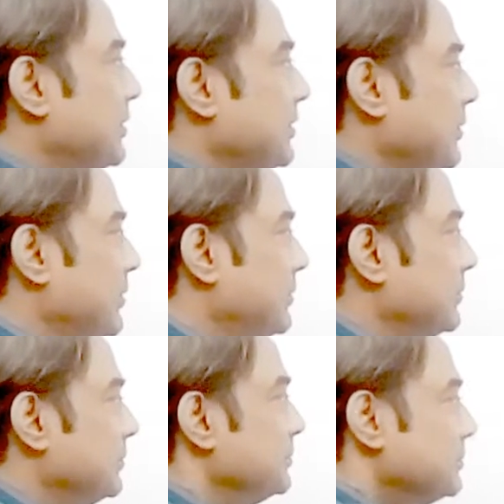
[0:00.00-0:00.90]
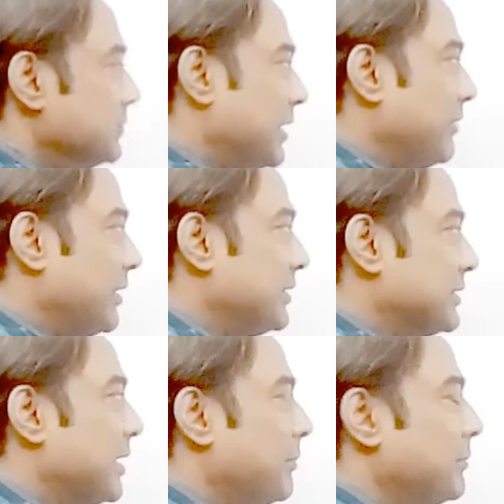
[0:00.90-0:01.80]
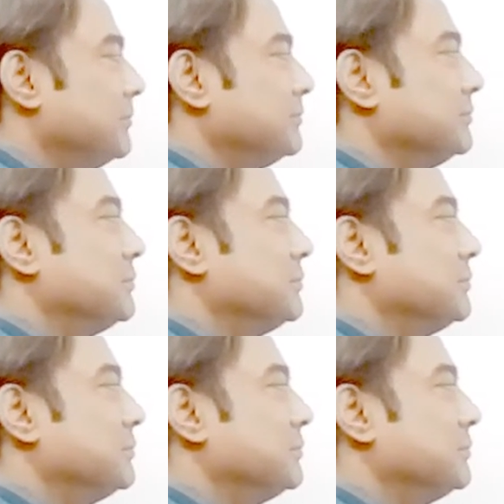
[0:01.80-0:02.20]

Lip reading: you give some